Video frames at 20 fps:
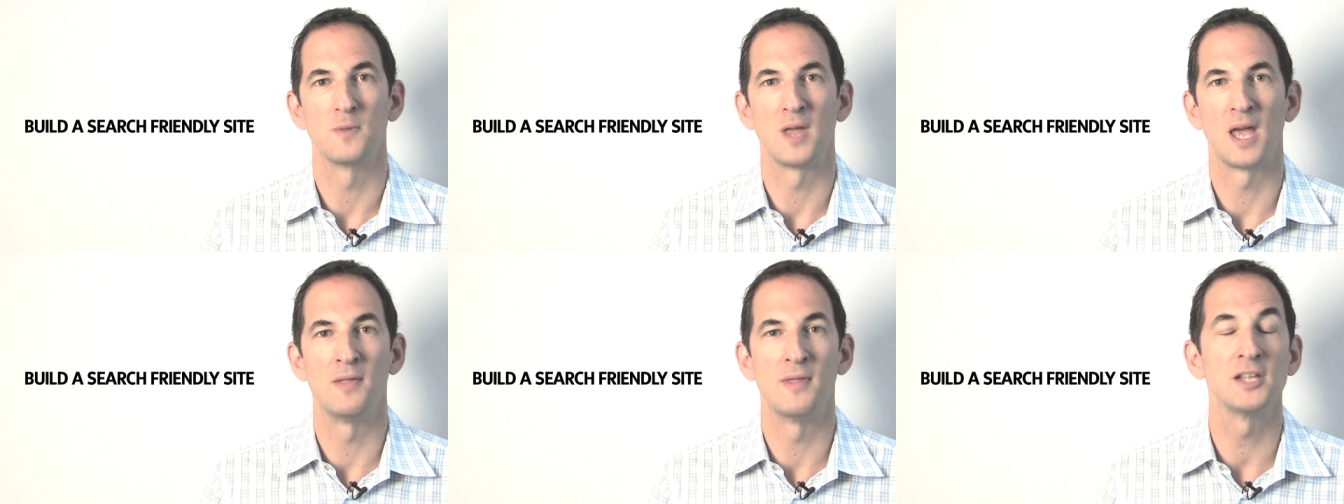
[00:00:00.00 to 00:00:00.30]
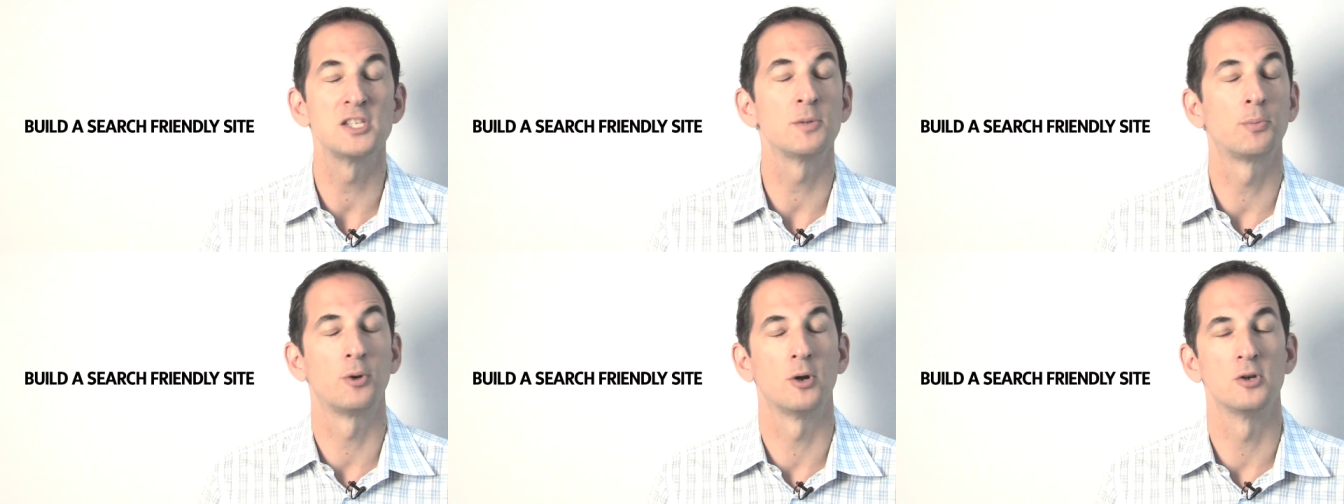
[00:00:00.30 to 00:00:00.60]
and
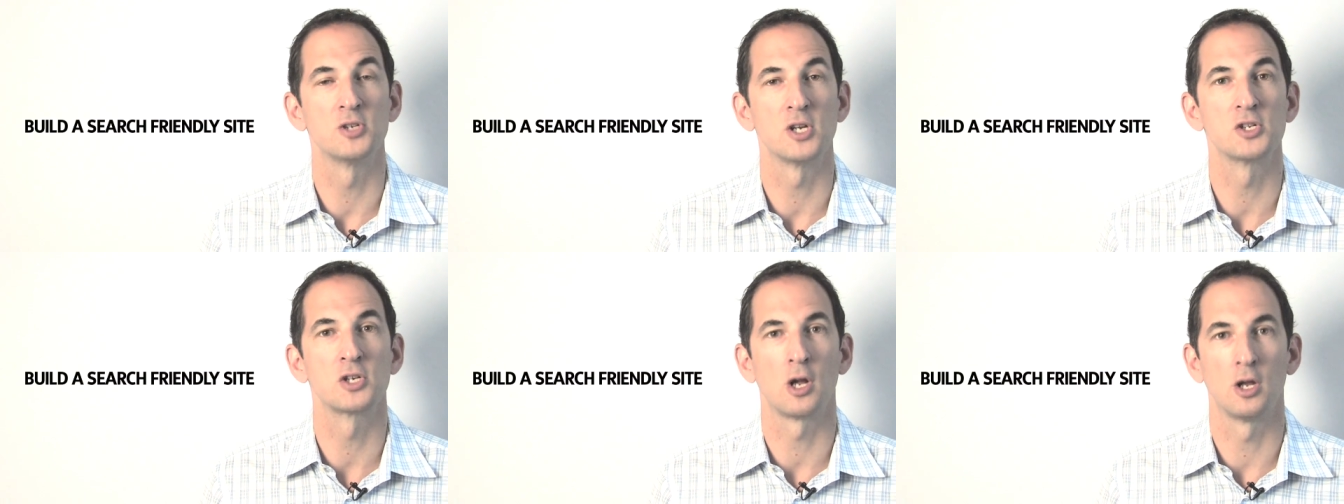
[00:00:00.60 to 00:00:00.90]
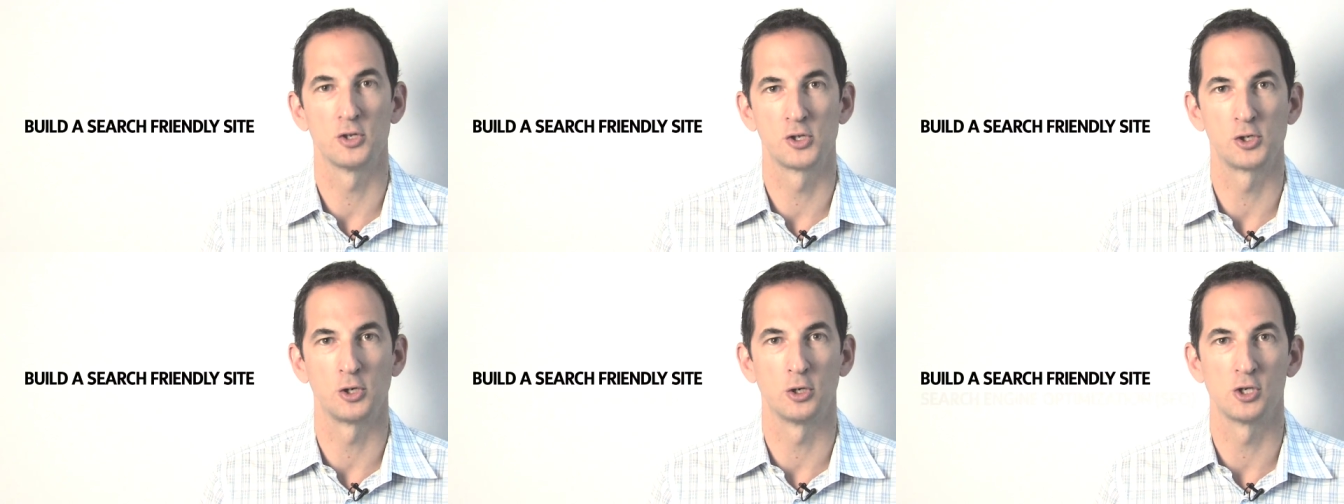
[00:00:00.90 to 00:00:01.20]
that's a process
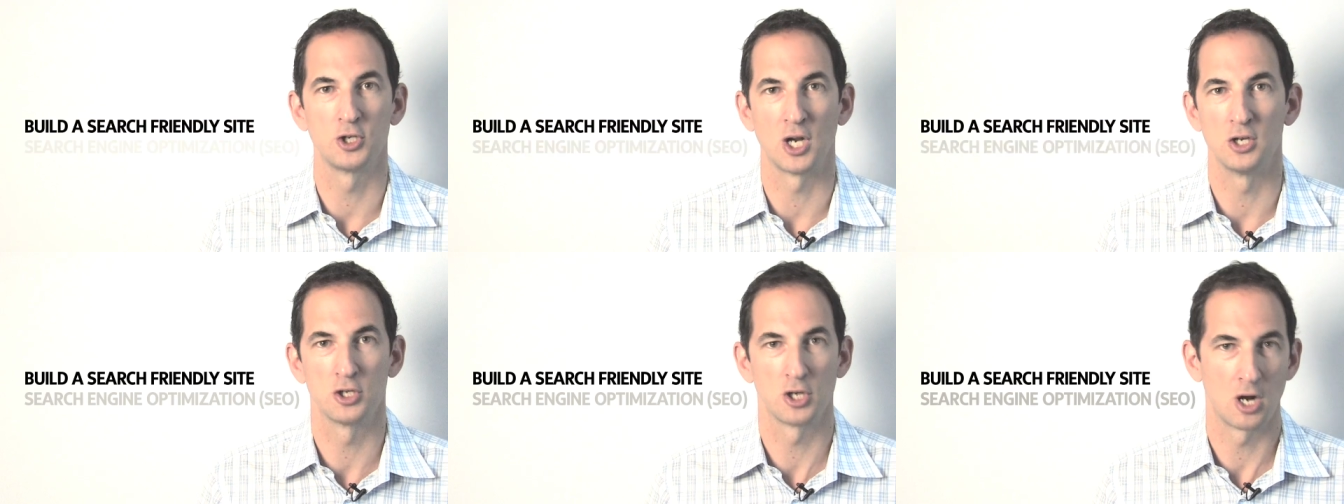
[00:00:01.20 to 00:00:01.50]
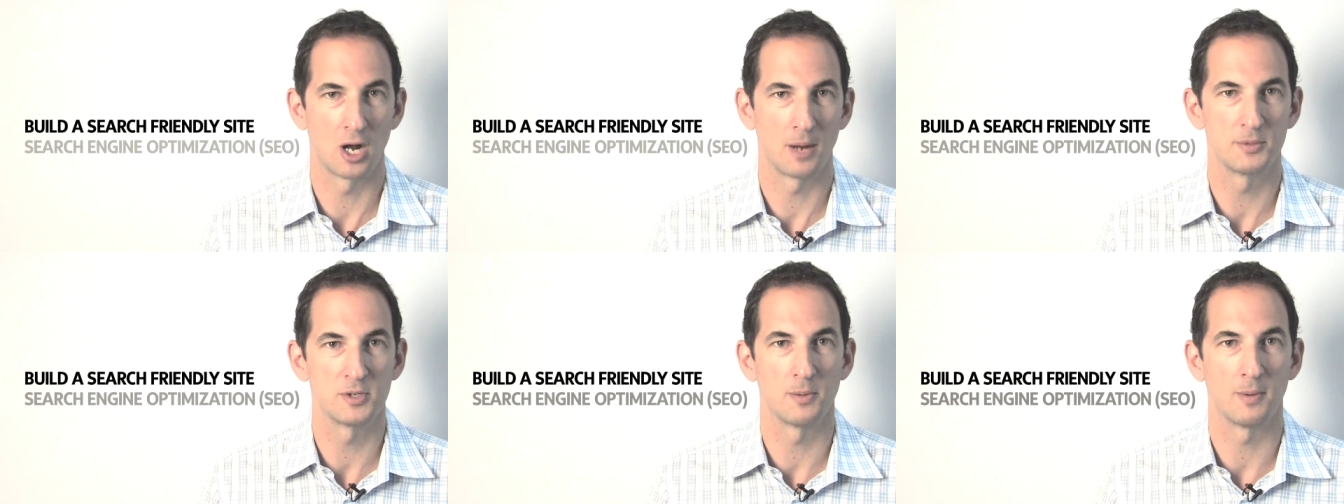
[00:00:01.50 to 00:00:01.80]
called search
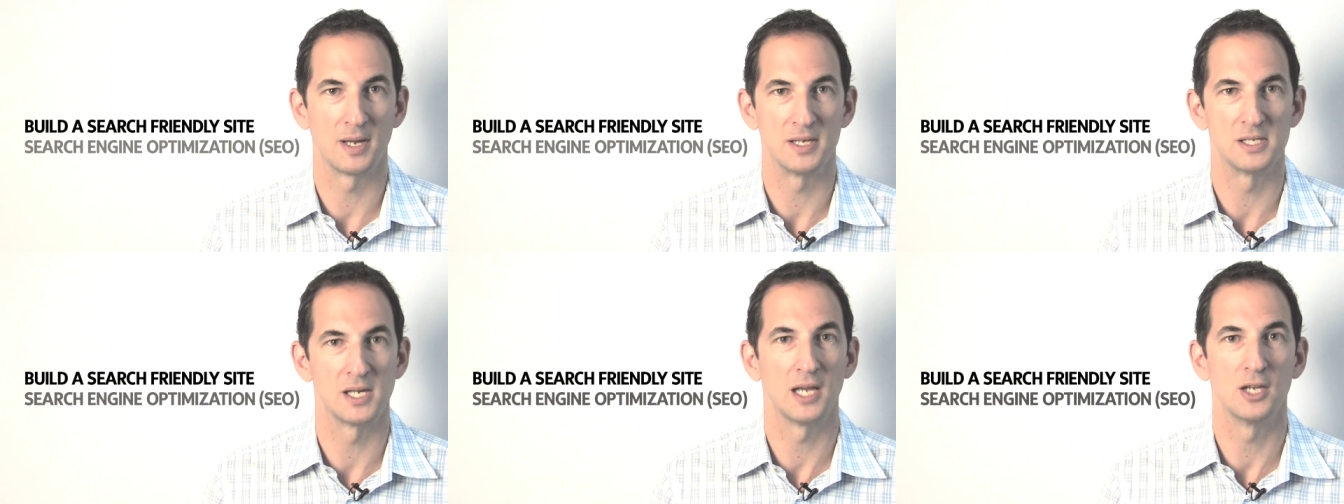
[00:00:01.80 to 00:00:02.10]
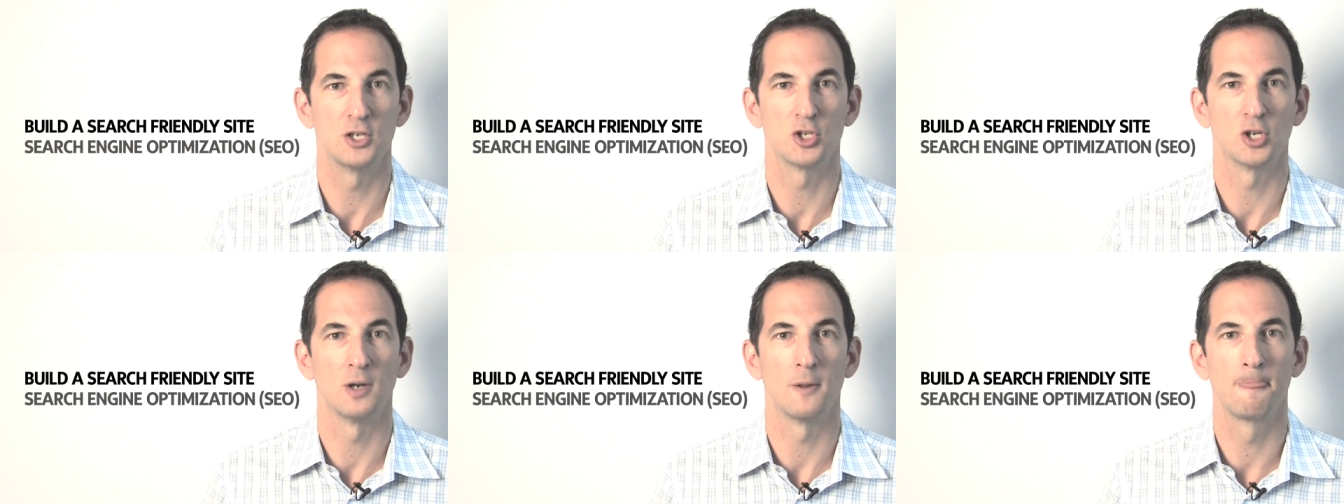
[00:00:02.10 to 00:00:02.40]
engine
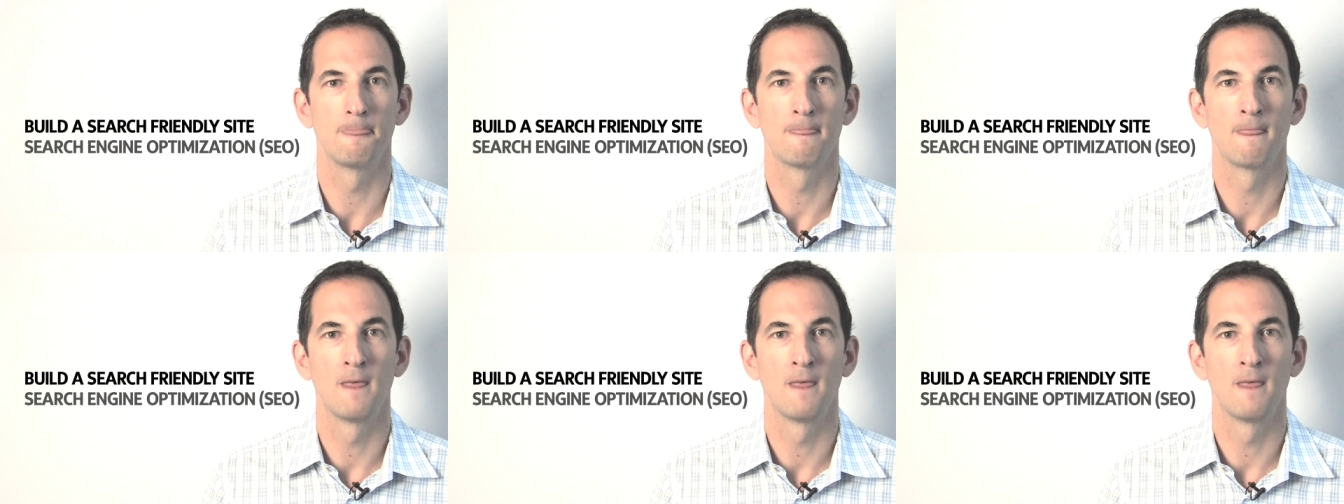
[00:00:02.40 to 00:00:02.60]
optimization.